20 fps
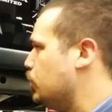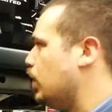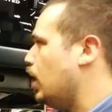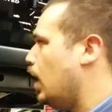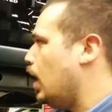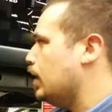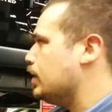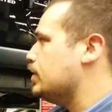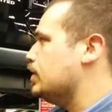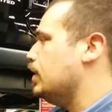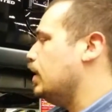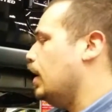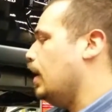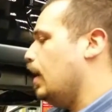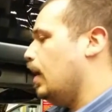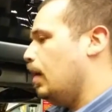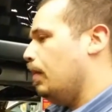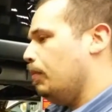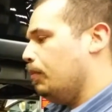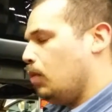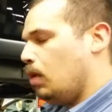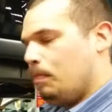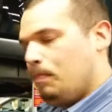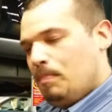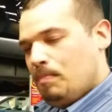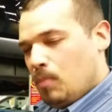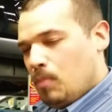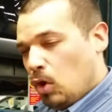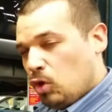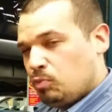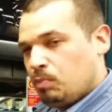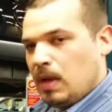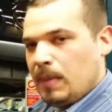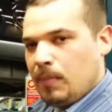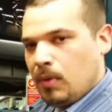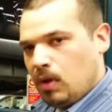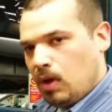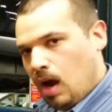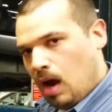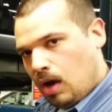shocks. What most
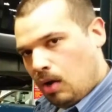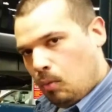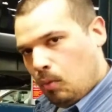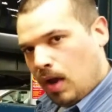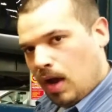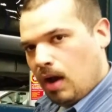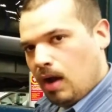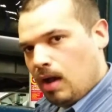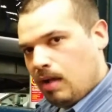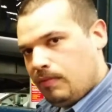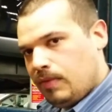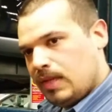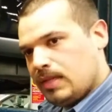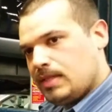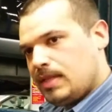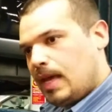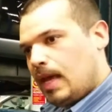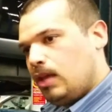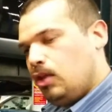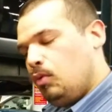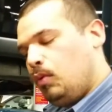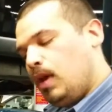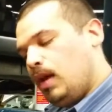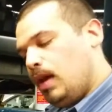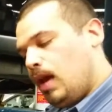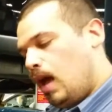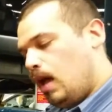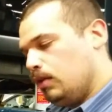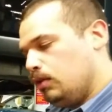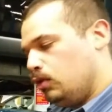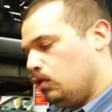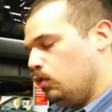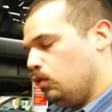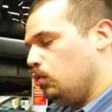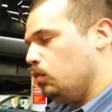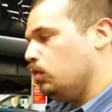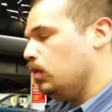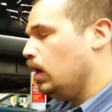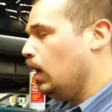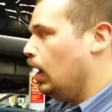people aren't aware of is that you cannot
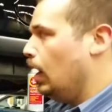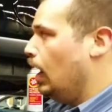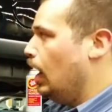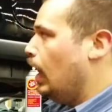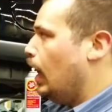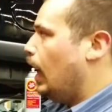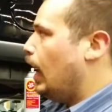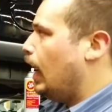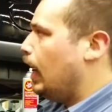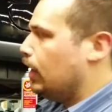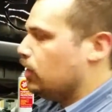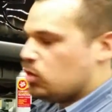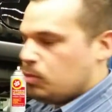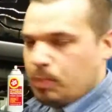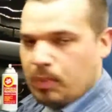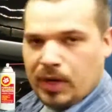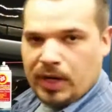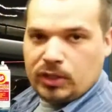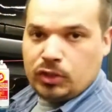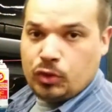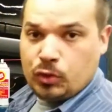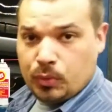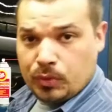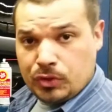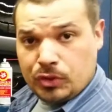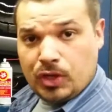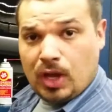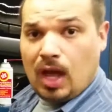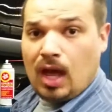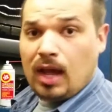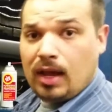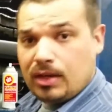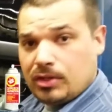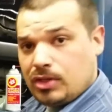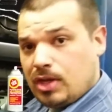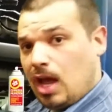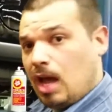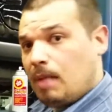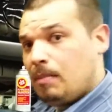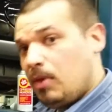tune a spring to a shock. The
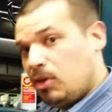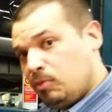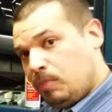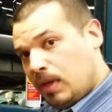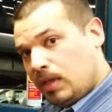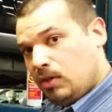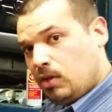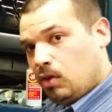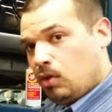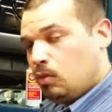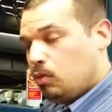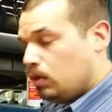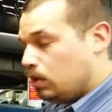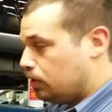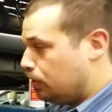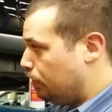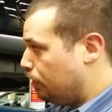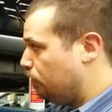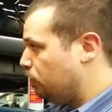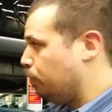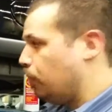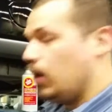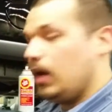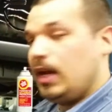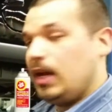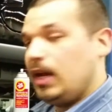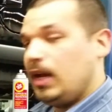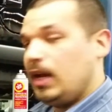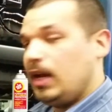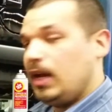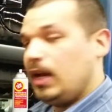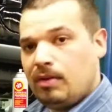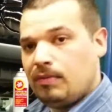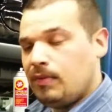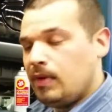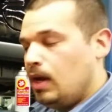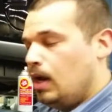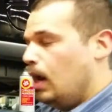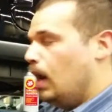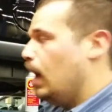shock must be tuned to the spring itself.
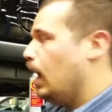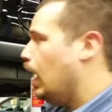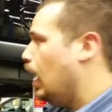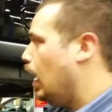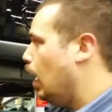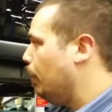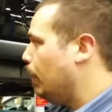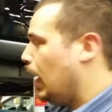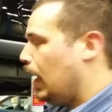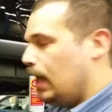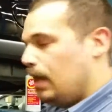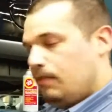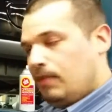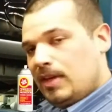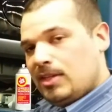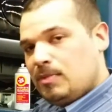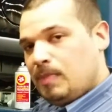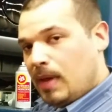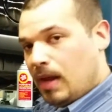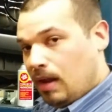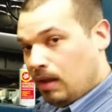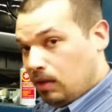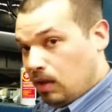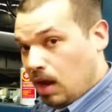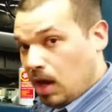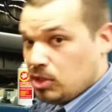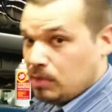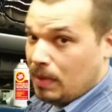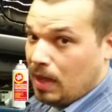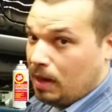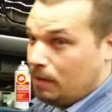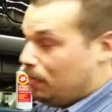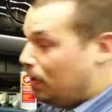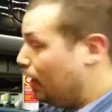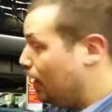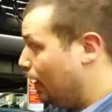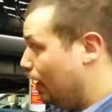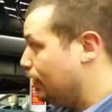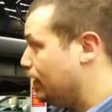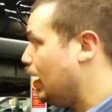AEV spent a large amount of
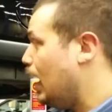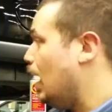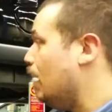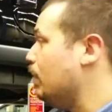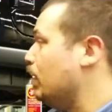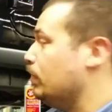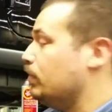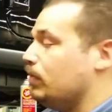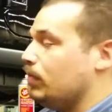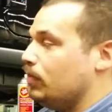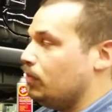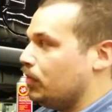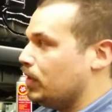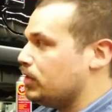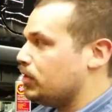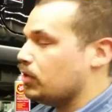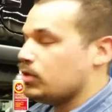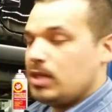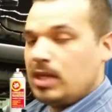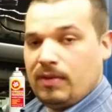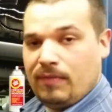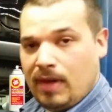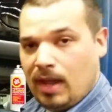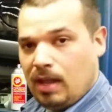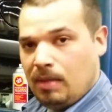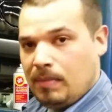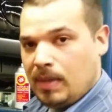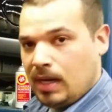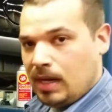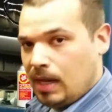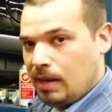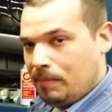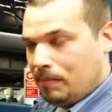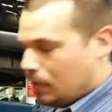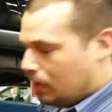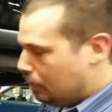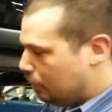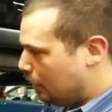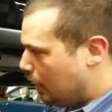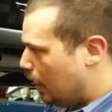money and time in research and development
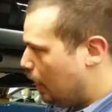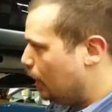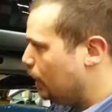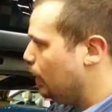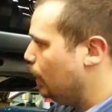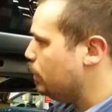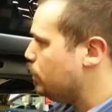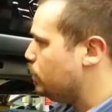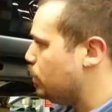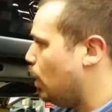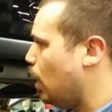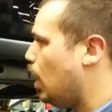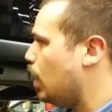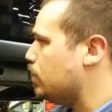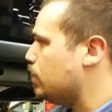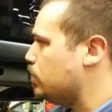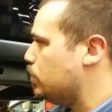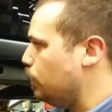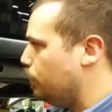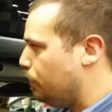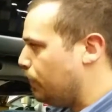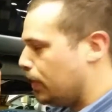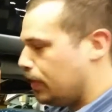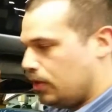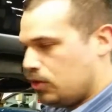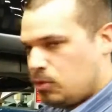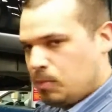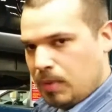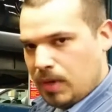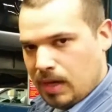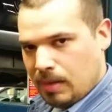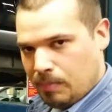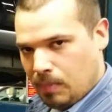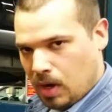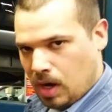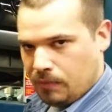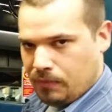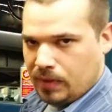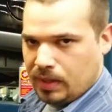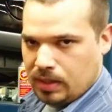in getting these shocks to fit the spring
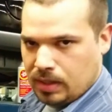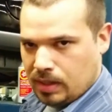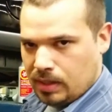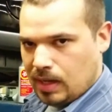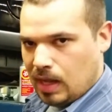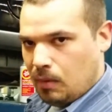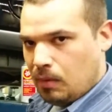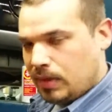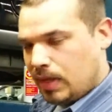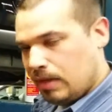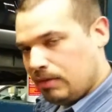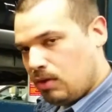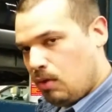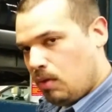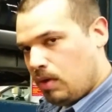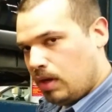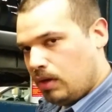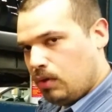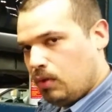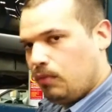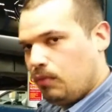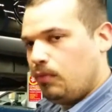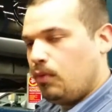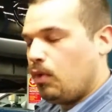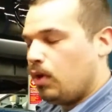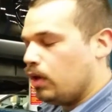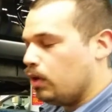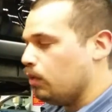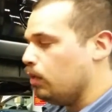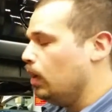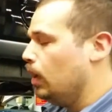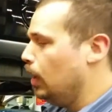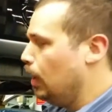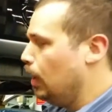perfectly. You know what that's going to do for you